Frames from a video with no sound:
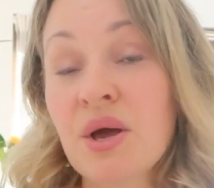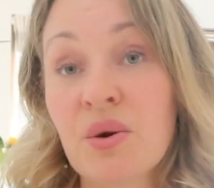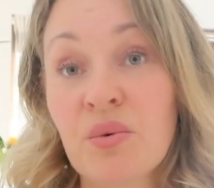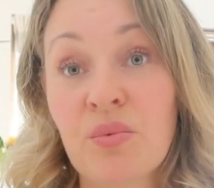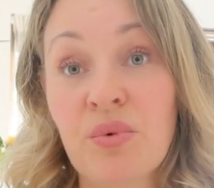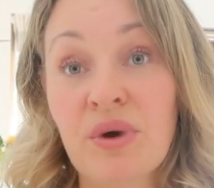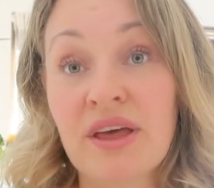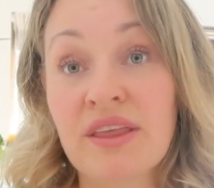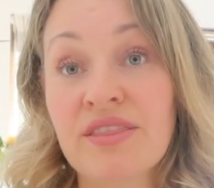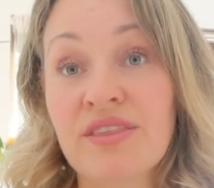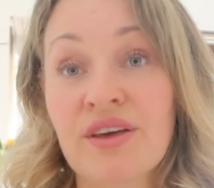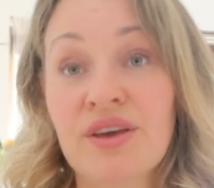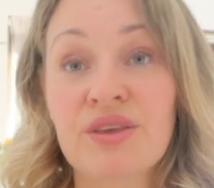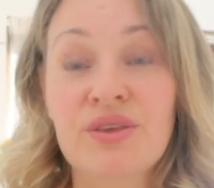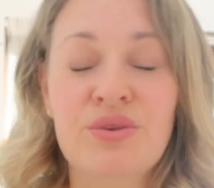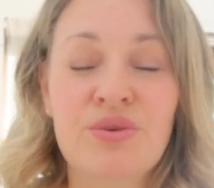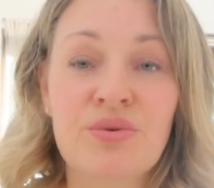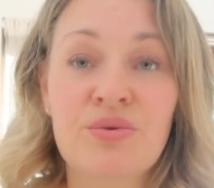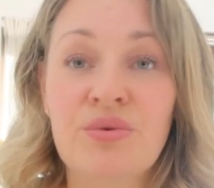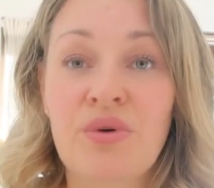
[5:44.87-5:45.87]
whether
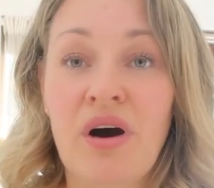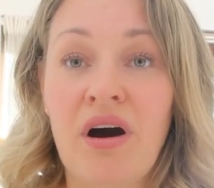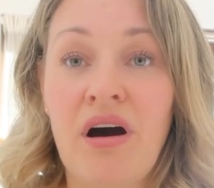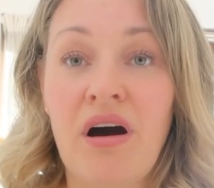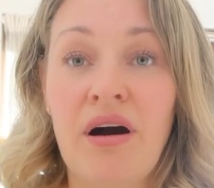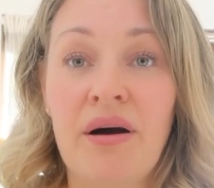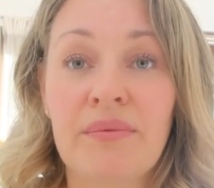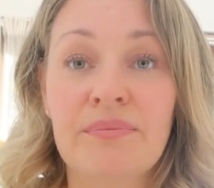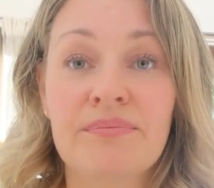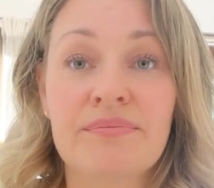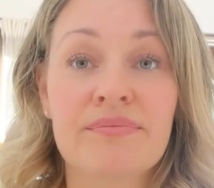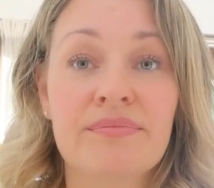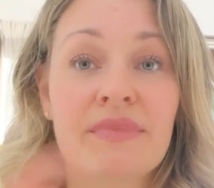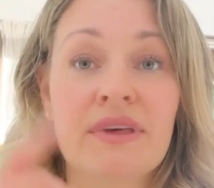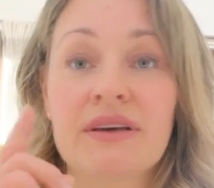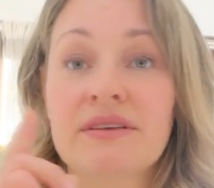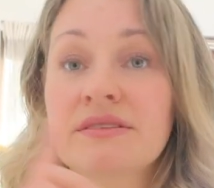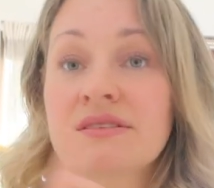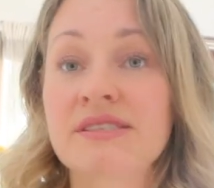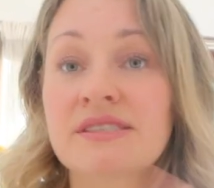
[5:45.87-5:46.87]
you are
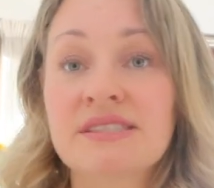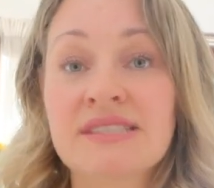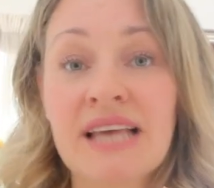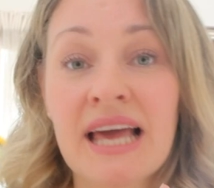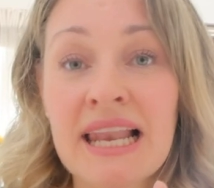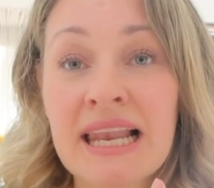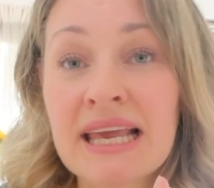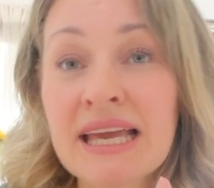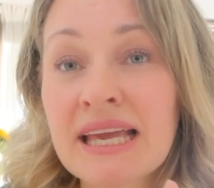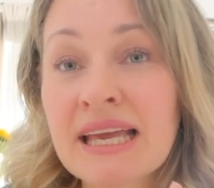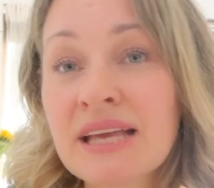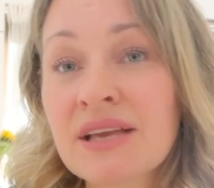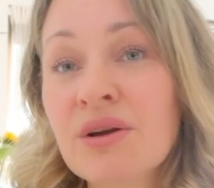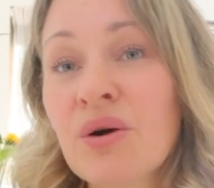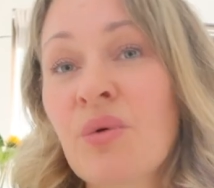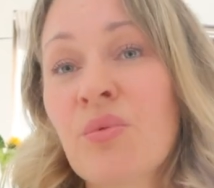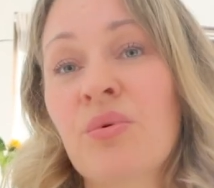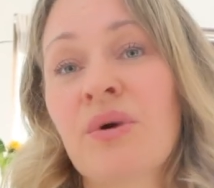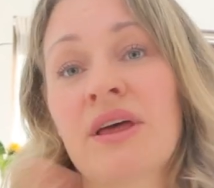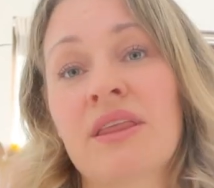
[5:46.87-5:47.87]

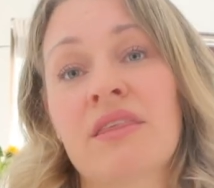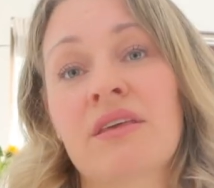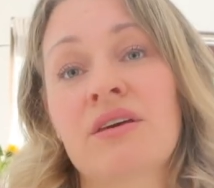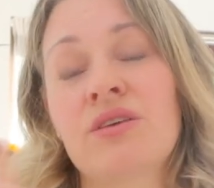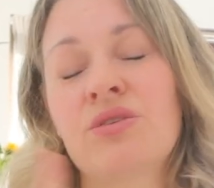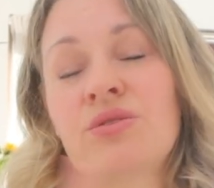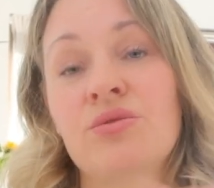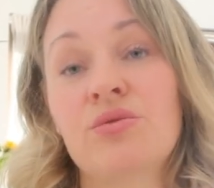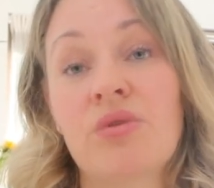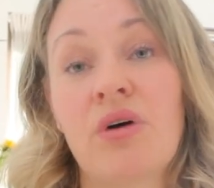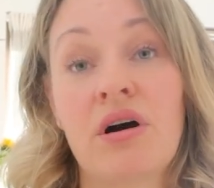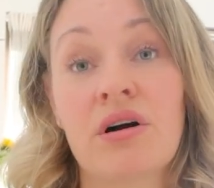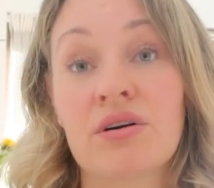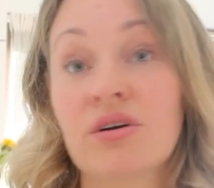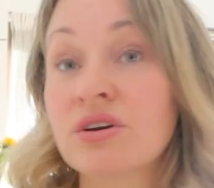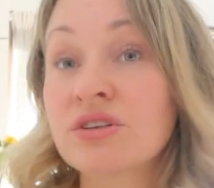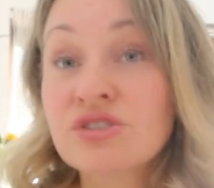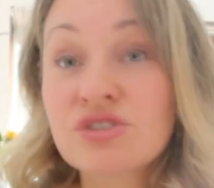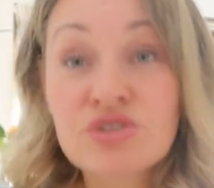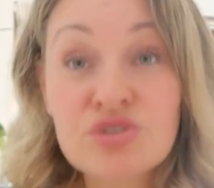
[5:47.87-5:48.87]
selling, whether you are
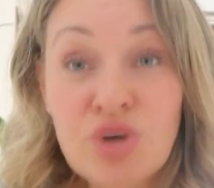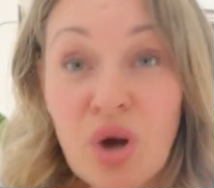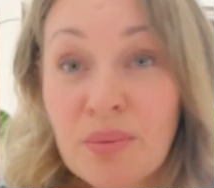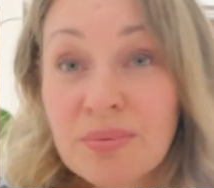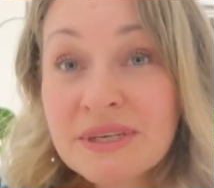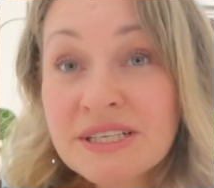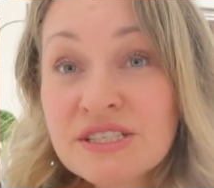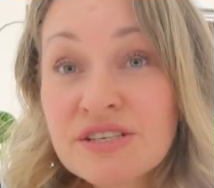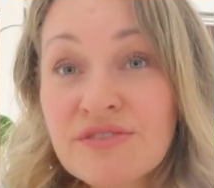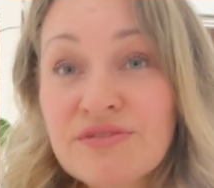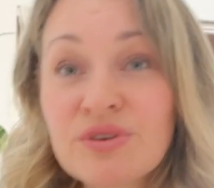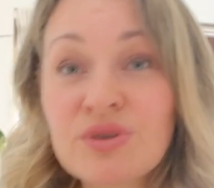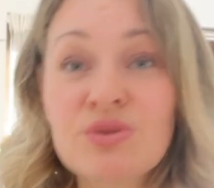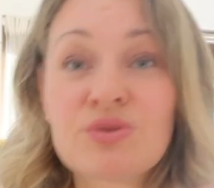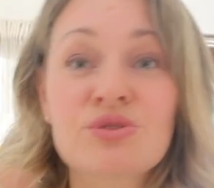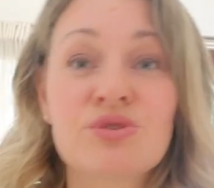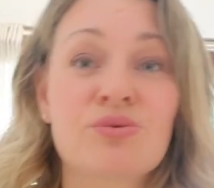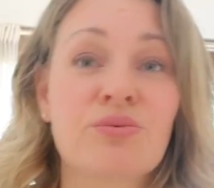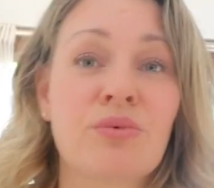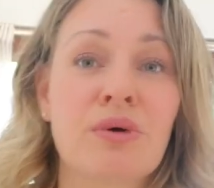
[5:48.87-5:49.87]
going to job
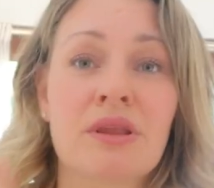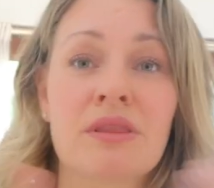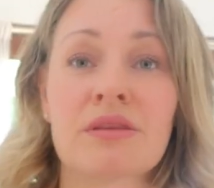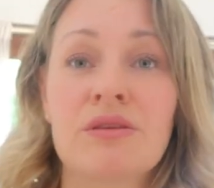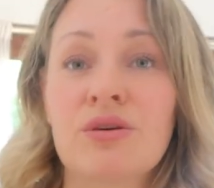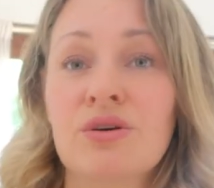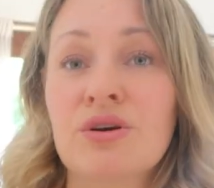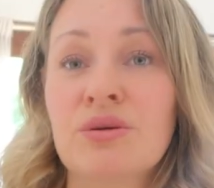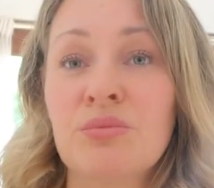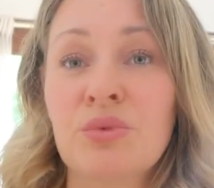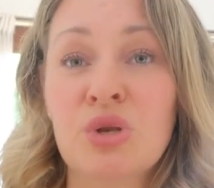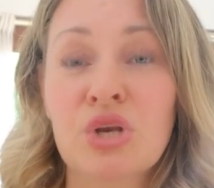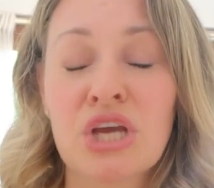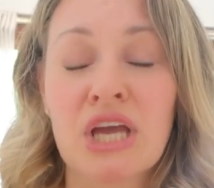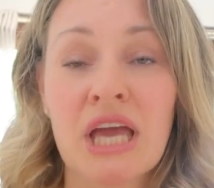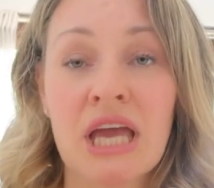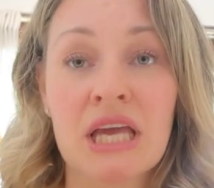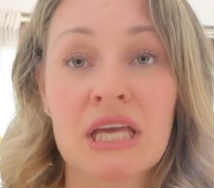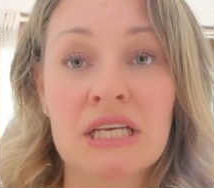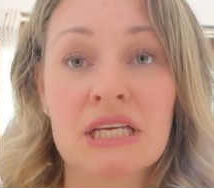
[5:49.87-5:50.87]
interviews, whether you're
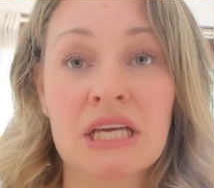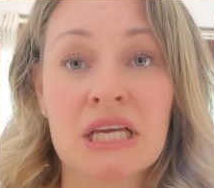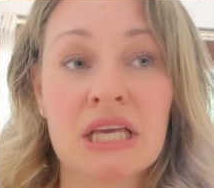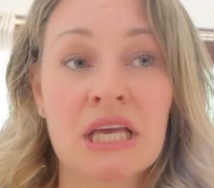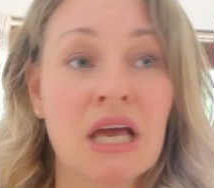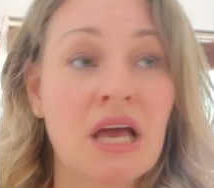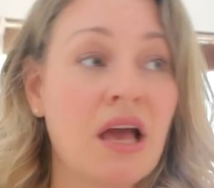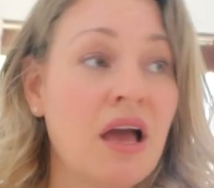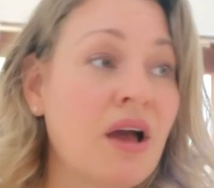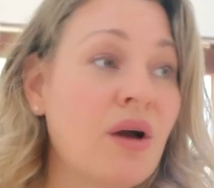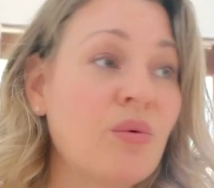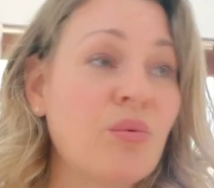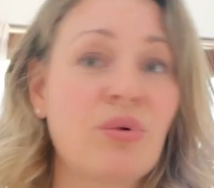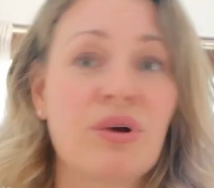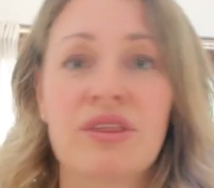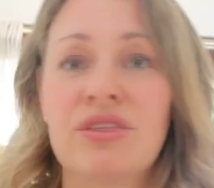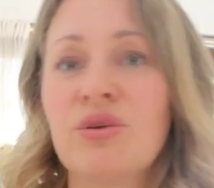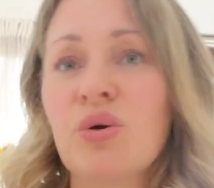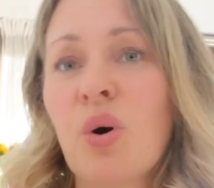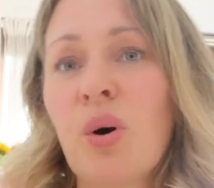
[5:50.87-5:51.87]
communicating
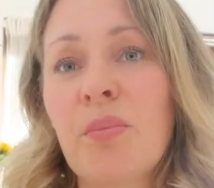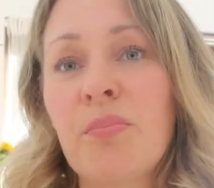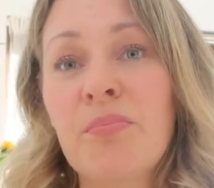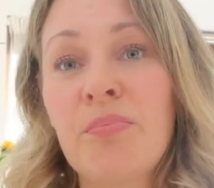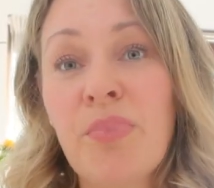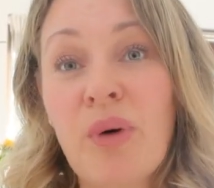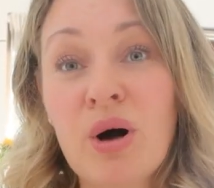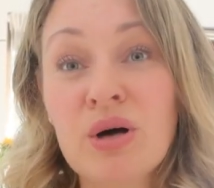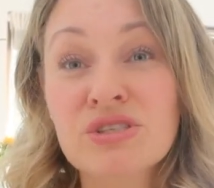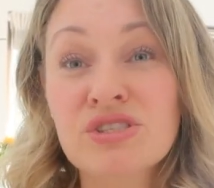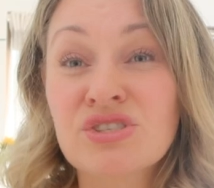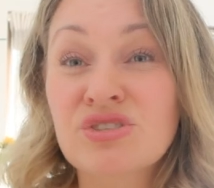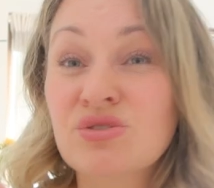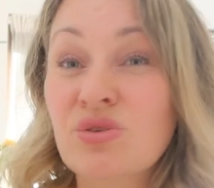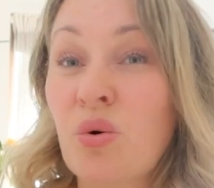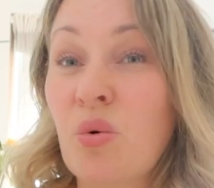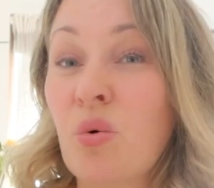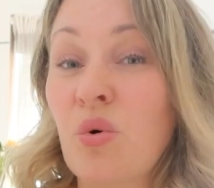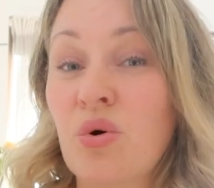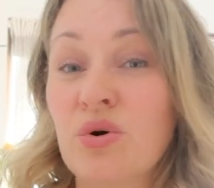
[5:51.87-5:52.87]
with your
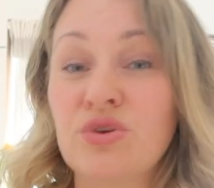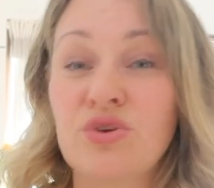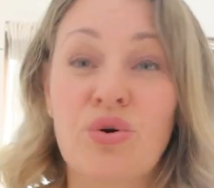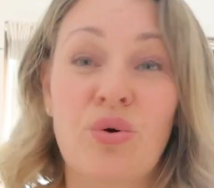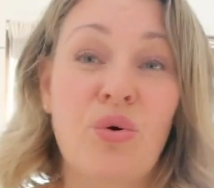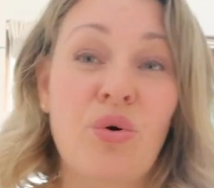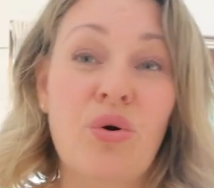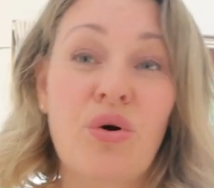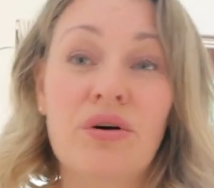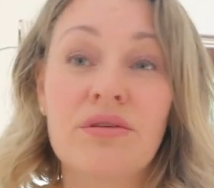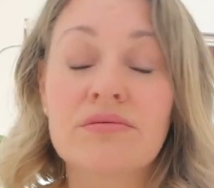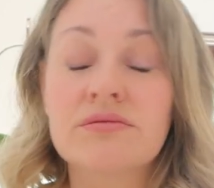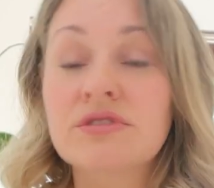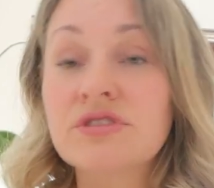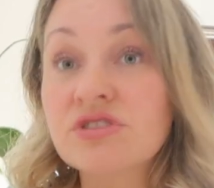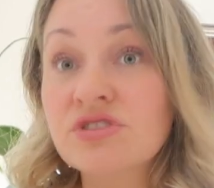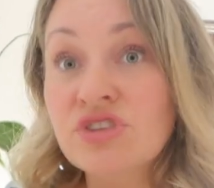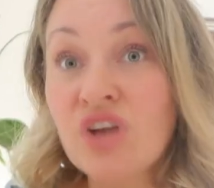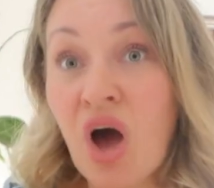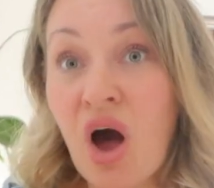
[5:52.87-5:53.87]
boss or your
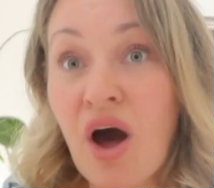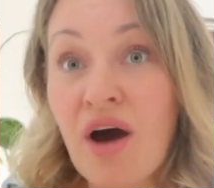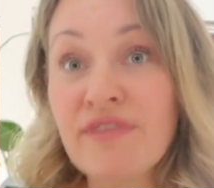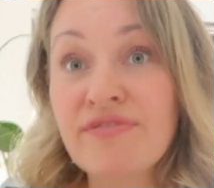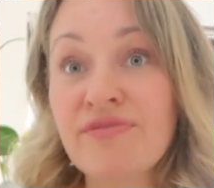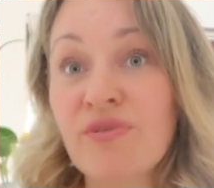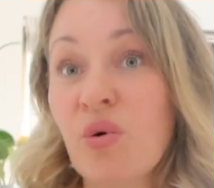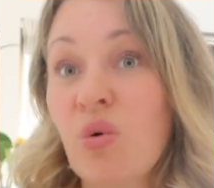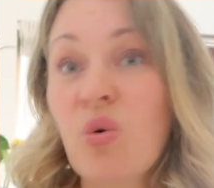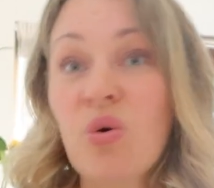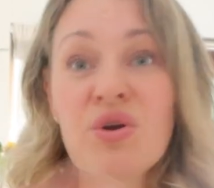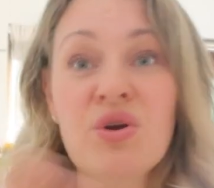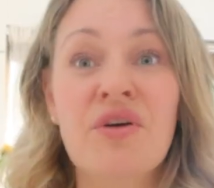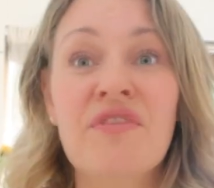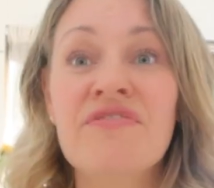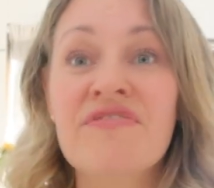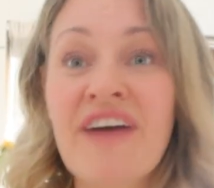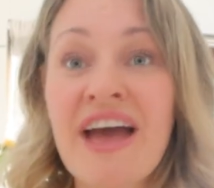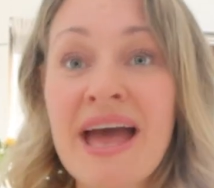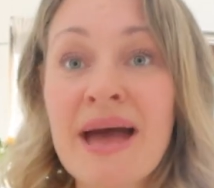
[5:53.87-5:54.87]
staff or your
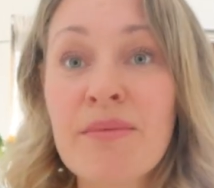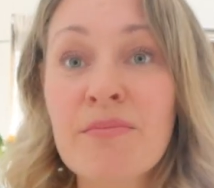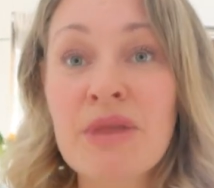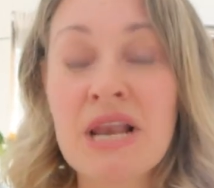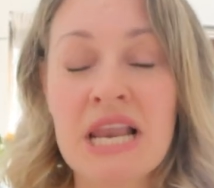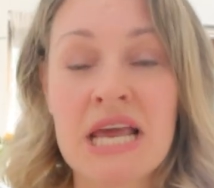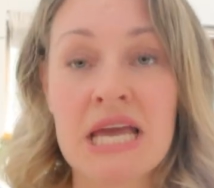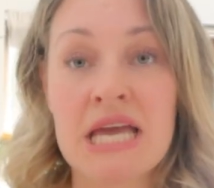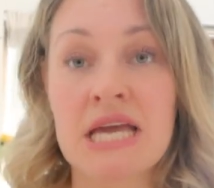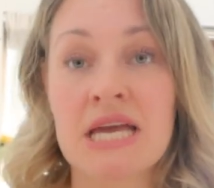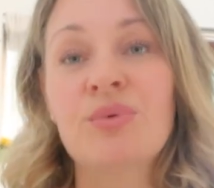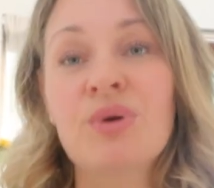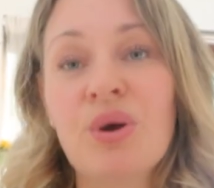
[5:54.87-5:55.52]
family.